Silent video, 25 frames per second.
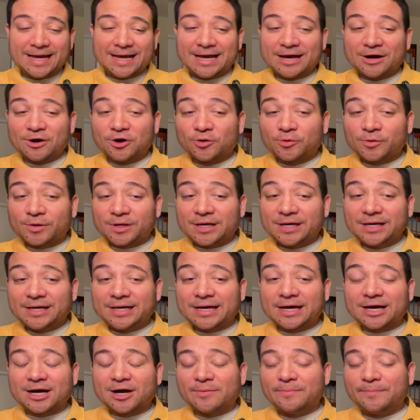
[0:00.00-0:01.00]
Or we can
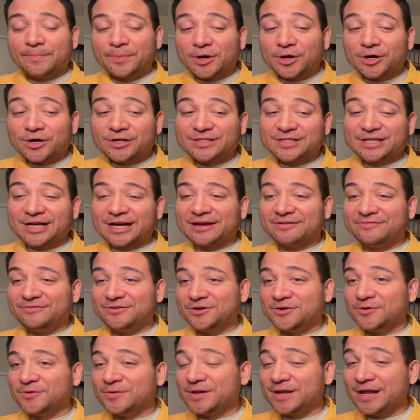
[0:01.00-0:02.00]
get a bird's eye
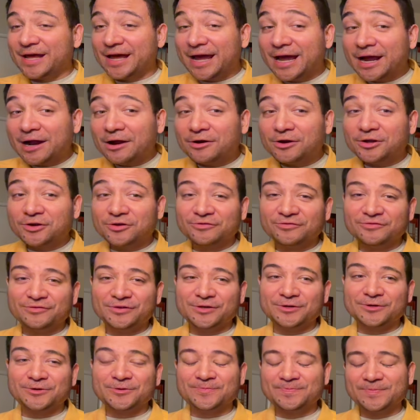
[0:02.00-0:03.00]
view, an aerial
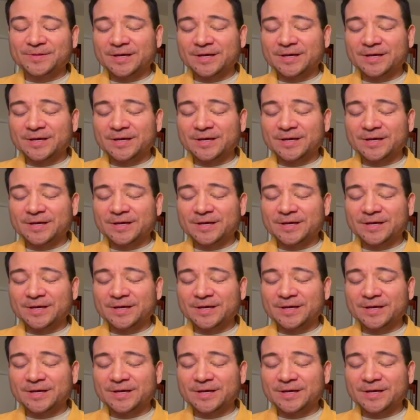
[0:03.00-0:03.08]
view.